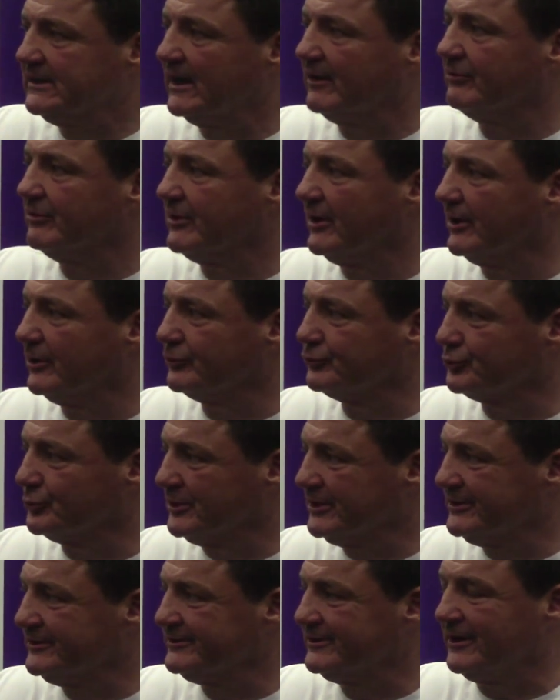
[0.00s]
Every day this
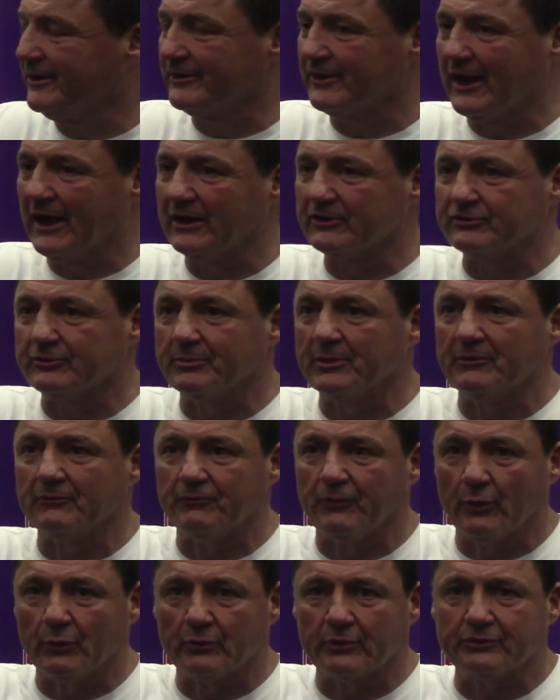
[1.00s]
week, our guys have been
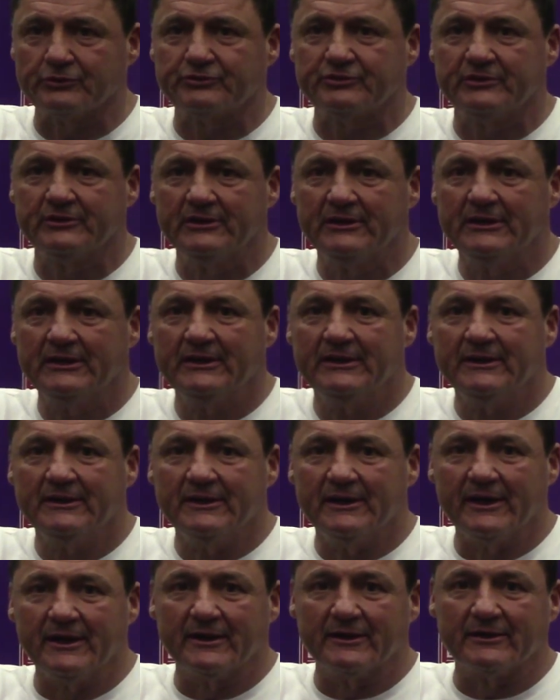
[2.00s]
focused,
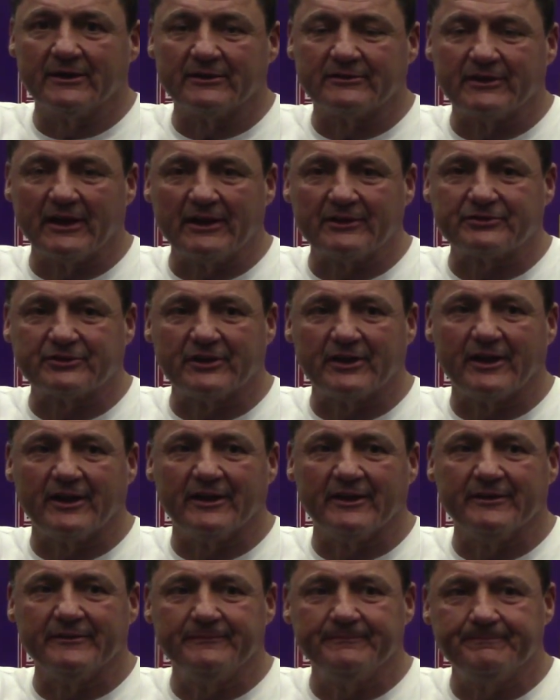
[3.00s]
in the task at
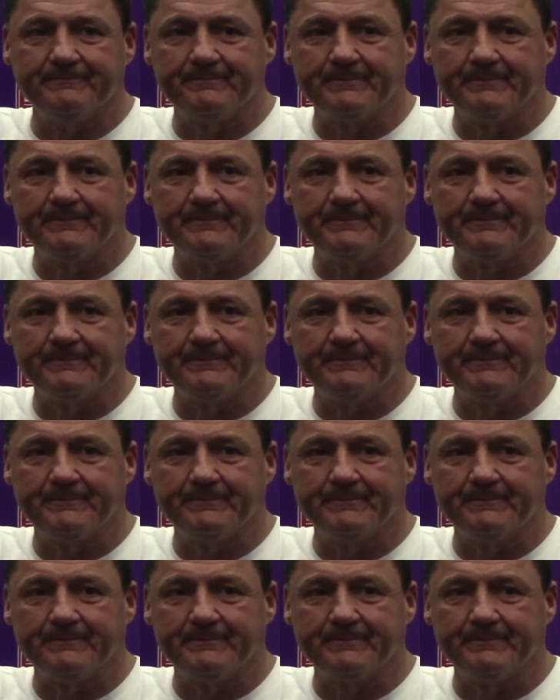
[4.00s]
hand.